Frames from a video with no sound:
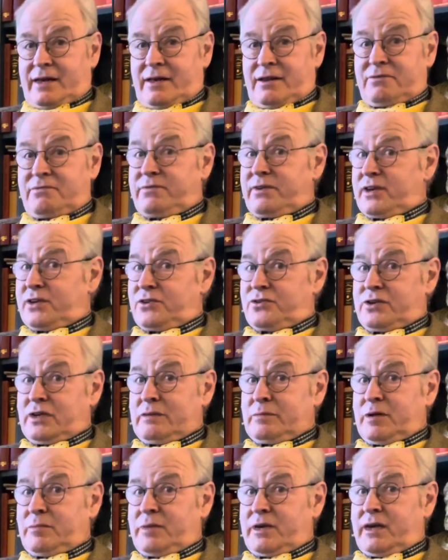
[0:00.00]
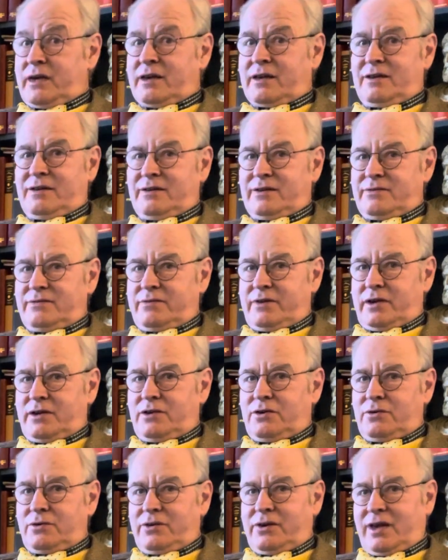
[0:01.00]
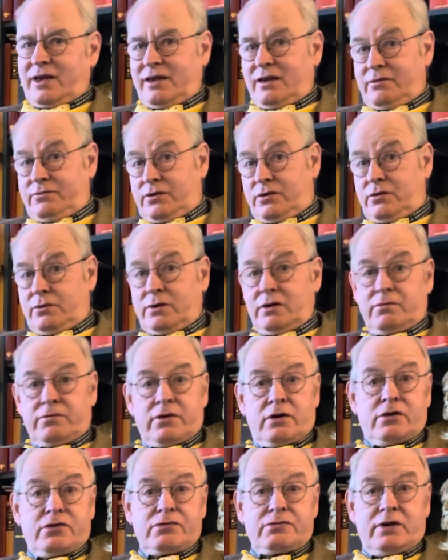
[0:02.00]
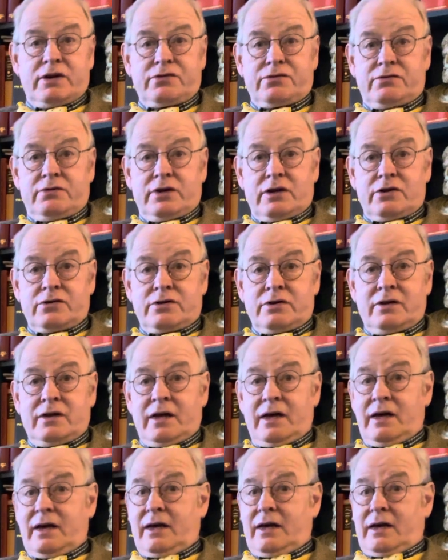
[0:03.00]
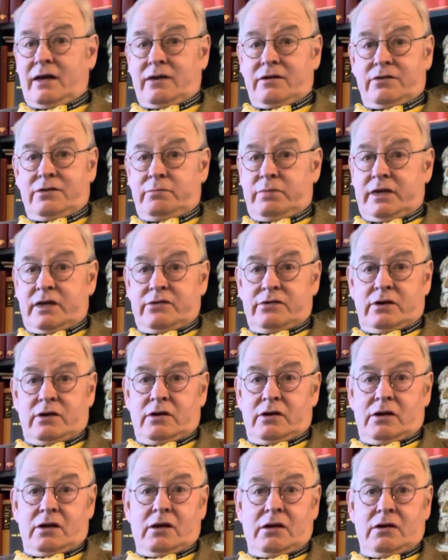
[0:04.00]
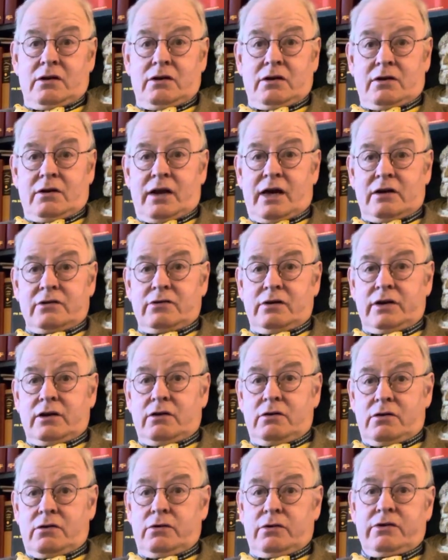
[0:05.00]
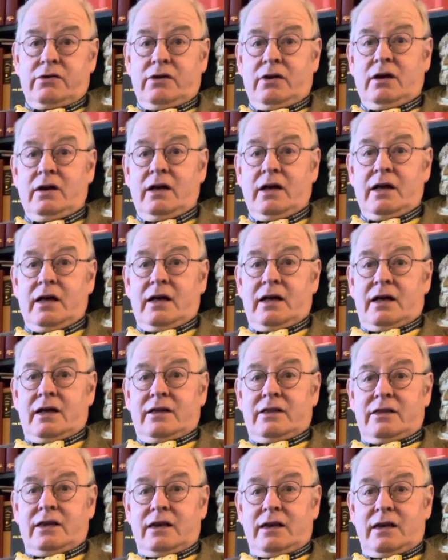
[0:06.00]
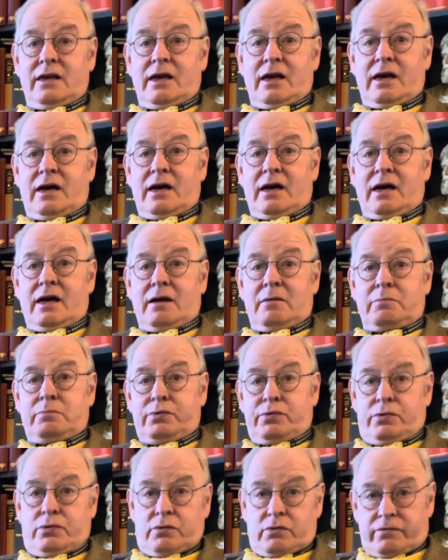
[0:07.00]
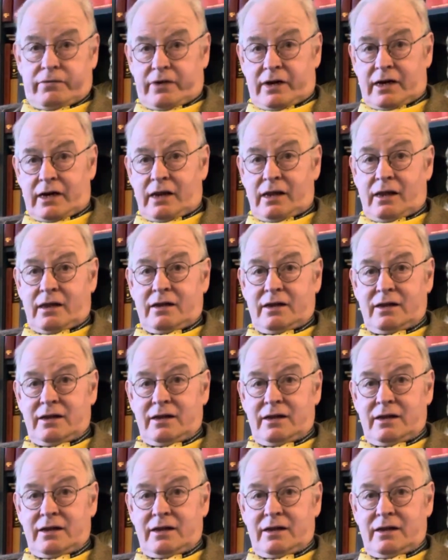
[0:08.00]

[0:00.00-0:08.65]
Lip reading: very cheap to make, very good if you're doing furniture restoration, because basically you can actually cut the profile